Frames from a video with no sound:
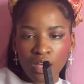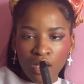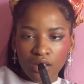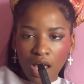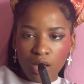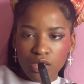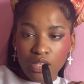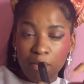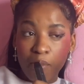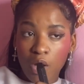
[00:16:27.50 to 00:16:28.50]
Now to the
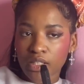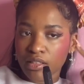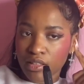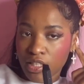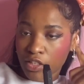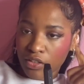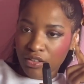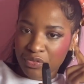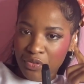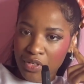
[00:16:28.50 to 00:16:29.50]
modern ear,
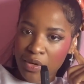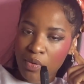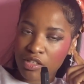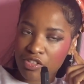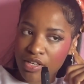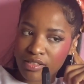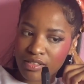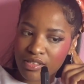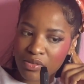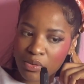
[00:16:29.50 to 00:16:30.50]
41
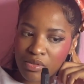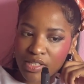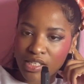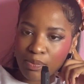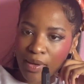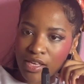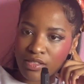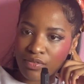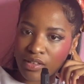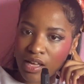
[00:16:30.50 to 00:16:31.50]
dresses or 6 pairs
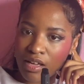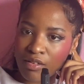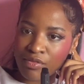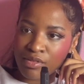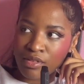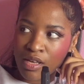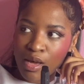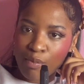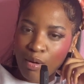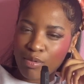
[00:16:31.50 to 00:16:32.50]
of gloves
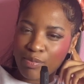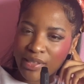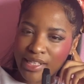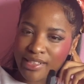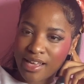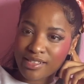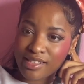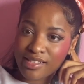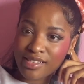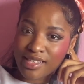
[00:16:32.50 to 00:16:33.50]
probably
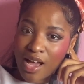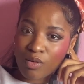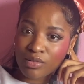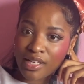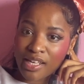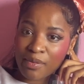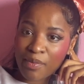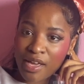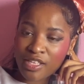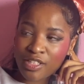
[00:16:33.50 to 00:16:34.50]
doesn't sound like
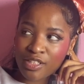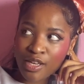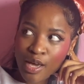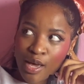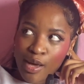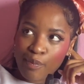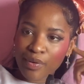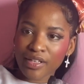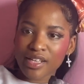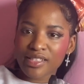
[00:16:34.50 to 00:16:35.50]
much, but
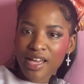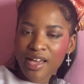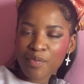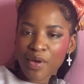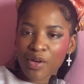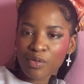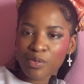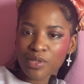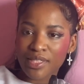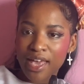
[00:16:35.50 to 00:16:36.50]
in a time where
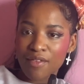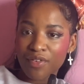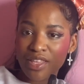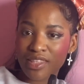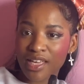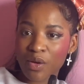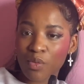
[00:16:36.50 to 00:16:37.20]
almost everything